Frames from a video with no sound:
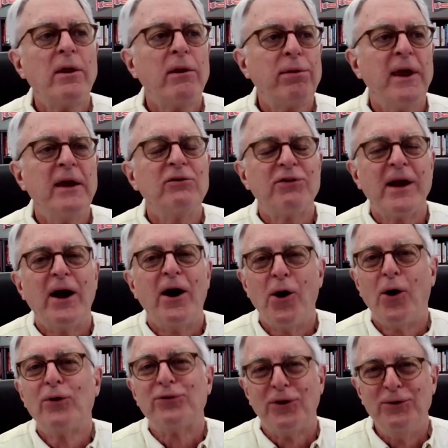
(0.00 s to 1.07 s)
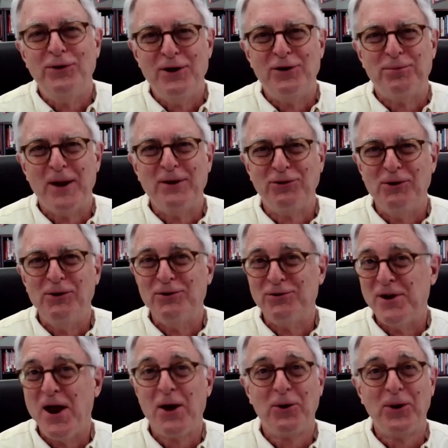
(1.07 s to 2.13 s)
of the things that I also teach my
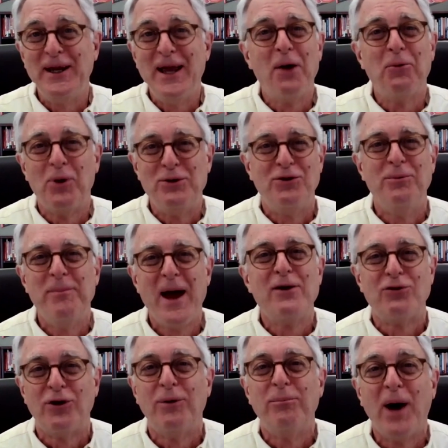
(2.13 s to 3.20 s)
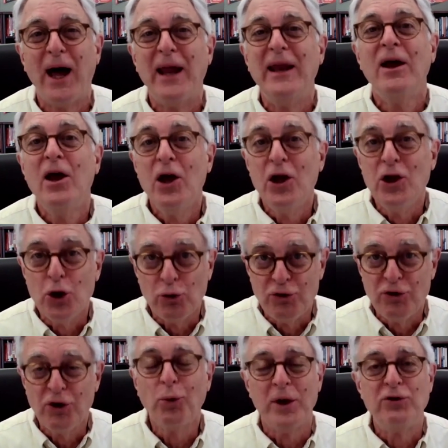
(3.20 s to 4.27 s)
students, not only get what you measure, but you
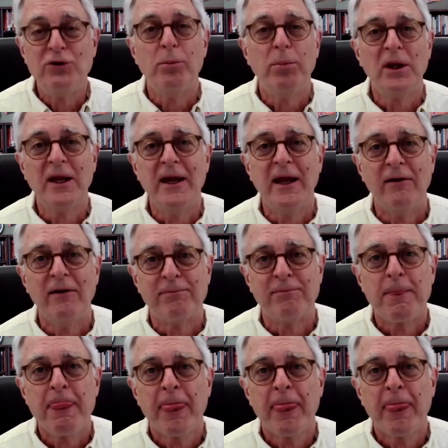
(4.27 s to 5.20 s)
do what you believe.